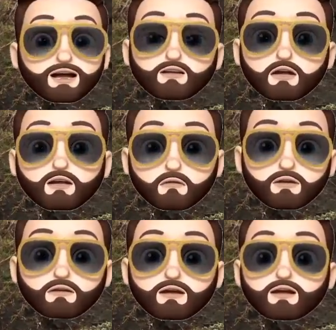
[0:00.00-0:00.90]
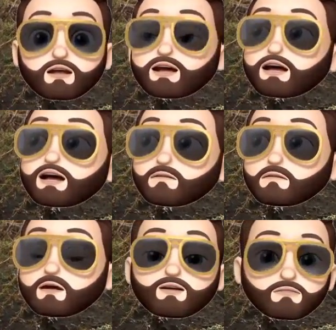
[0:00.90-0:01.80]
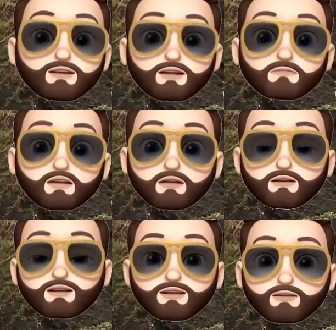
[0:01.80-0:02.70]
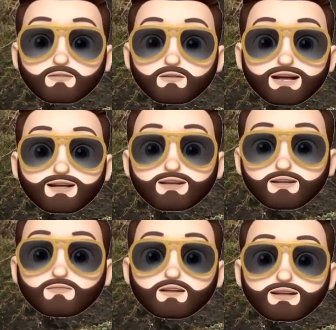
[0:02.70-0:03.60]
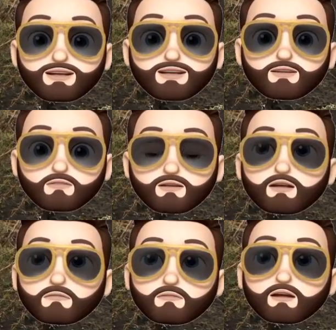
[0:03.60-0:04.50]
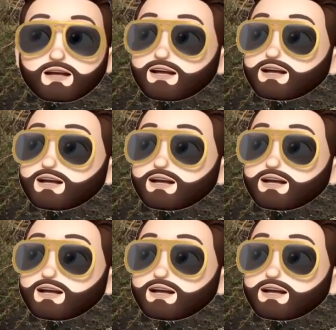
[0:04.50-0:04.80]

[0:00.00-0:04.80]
to make it less awkward. But effectively, you can do crazy stuff like this,